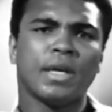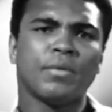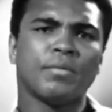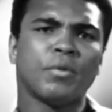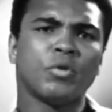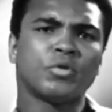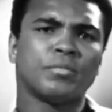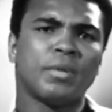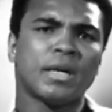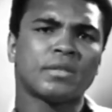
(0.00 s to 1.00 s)
And with
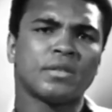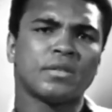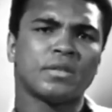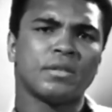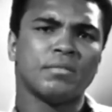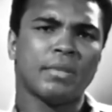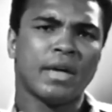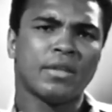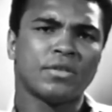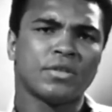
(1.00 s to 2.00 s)
most boxers and
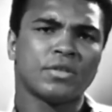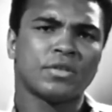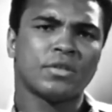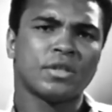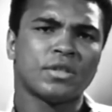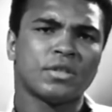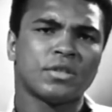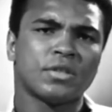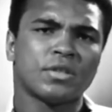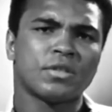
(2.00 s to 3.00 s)
managers, this
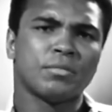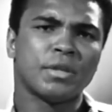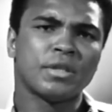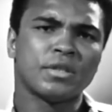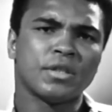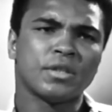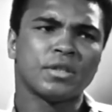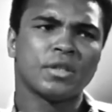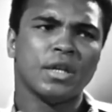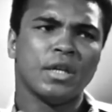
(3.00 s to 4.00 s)
is just a
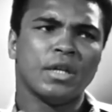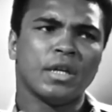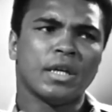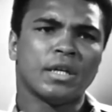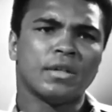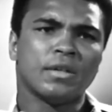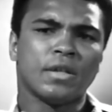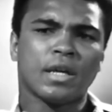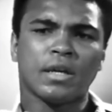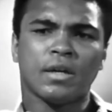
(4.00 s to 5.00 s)
business,
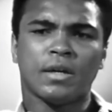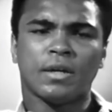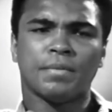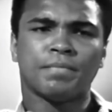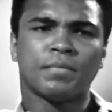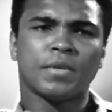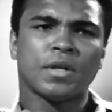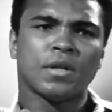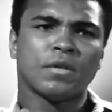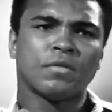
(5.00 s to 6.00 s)
and they
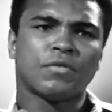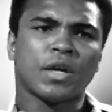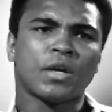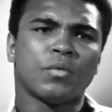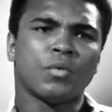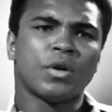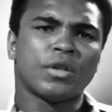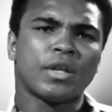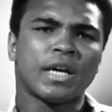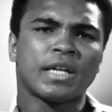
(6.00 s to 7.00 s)
figure, well,
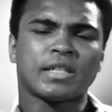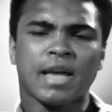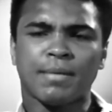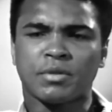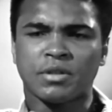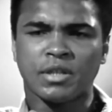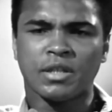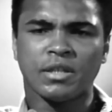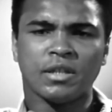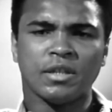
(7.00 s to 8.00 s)
they got a top
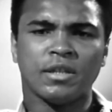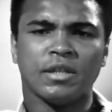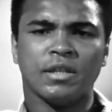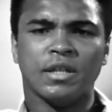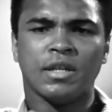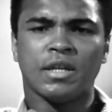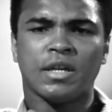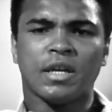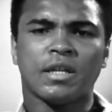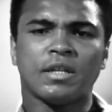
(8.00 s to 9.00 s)
contender,
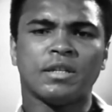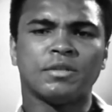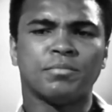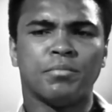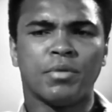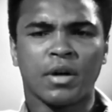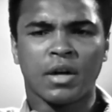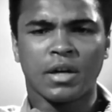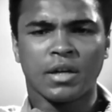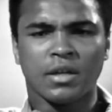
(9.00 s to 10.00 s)
and he's
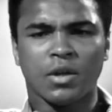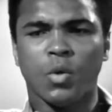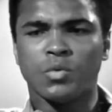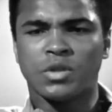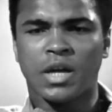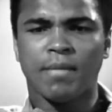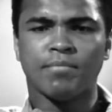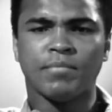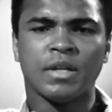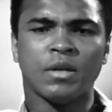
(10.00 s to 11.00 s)
barely on
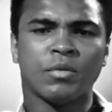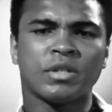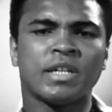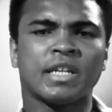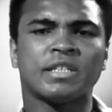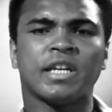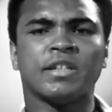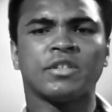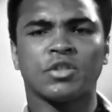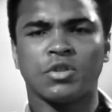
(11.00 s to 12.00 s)
top, and they don't want to take a
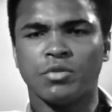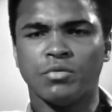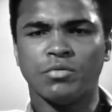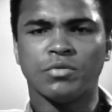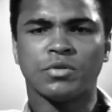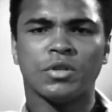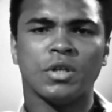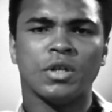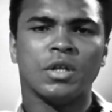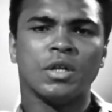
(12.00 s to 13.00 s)
chance and lose
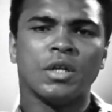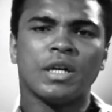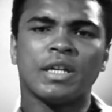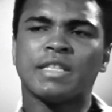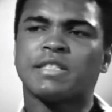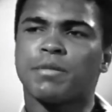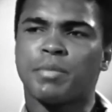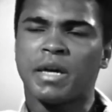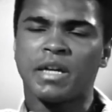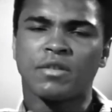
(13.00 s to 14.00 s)
unless they're
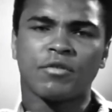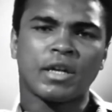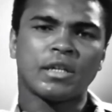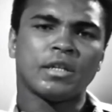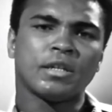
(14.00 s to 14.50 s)
paid great.